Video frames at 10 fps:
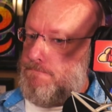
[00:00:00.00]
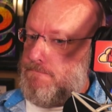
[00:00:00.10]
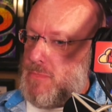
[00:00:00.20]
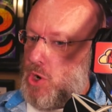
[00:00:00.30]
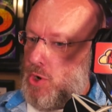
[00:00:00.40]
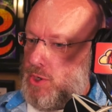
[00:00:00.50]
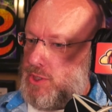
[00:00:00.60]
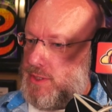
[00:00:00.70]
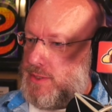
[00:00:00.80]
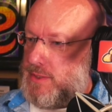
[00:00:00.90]

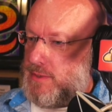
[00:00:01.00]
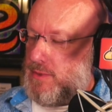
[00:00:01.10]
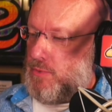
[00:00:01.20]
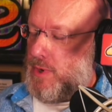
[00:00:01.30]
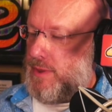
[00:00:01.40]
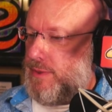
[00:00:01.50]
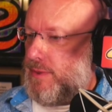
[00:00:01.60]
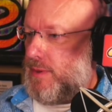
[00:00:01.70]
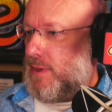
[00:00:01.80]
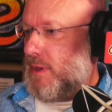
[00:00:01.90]
urges with
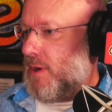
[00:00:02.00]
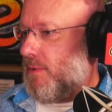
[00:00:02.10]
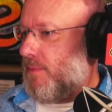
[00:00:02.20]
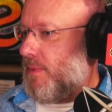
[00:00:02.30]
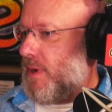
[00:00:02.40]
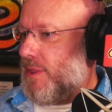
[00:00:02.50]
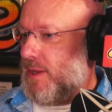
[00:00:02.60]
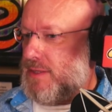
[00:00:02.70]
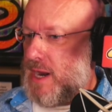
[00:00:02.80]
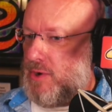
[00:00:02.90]

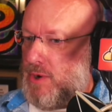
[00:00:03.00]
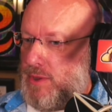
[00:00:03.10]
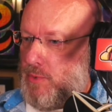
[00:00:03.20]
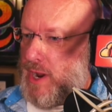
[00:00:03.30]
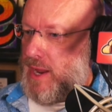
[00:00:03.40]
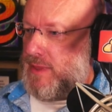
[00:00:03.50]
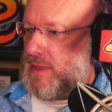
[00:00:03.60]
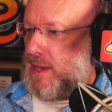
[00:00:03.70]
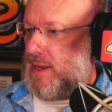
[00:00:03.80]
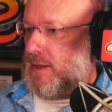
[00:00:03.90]
things not going their way, and then
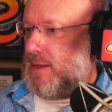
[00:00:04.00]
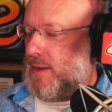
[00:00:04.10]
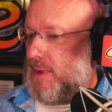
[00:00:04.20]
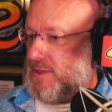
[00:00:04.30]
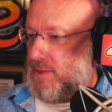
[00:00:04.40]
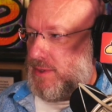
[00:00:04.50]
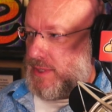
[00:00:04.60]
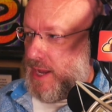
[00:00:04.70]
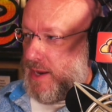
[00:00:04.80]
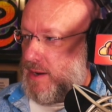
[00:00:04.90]
they commit
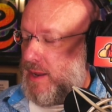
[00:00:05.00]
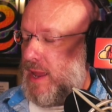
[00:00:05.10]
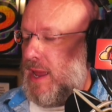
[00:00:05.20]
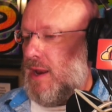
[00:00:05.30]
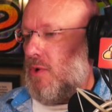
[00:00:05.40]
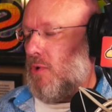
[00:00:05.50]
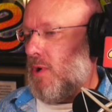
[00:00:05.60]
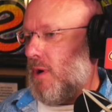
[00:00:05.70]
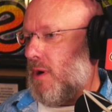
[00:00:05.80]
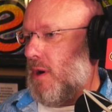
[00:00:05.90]
suicide and
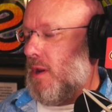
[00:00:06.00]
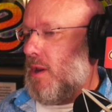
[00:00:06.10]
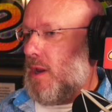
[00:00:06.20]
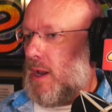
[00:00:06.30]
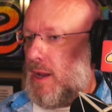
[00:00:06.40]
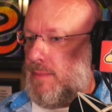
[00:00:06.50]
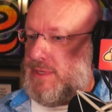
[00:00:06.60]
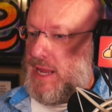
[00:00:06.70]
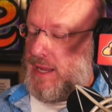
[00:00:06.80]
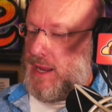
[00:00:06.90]
or
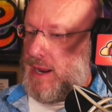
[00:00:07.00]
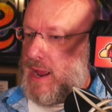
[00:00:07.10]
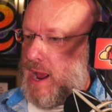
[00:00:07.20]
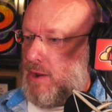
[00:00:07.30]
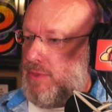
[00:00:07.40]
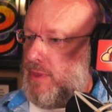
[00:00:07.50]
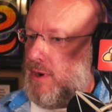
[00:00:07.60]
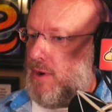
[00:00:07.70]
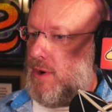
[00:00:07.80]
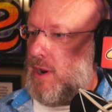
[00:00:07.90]
taking out
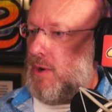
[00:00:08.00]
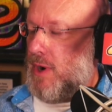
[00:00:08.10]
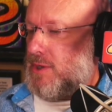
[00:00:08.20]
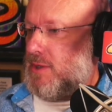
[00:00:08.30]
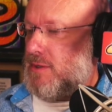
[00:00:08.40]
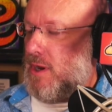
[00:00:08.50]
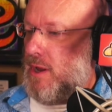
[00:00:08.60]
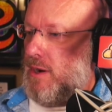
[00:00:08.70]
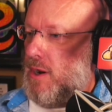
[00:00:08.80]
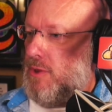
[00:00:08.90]
their aggressions
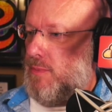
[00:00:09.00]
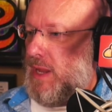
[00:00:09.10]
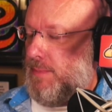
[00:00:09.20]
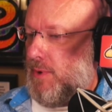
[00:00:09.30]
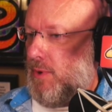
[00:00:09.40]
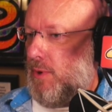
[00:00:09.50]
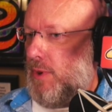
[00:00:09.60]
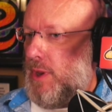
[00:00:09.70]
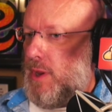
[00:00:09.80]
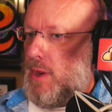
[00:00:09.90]
on other people,
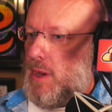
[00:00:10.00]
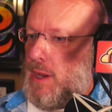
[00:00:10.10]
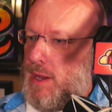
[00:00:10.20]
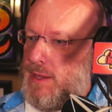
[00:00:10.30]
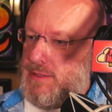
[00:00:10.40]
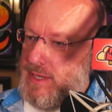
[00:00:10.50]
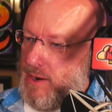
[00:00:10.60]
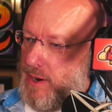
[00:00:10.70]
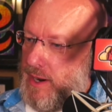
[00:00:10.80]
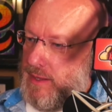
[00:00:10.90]

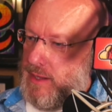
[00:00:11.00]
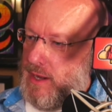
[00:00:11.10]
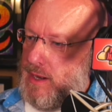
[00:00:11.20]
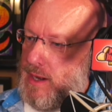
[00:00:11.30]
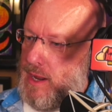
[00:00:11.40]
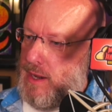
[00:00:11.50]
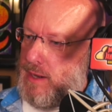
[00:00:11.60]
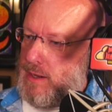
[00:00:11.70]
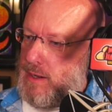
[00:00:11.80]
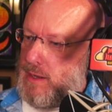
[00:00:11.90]
etc. And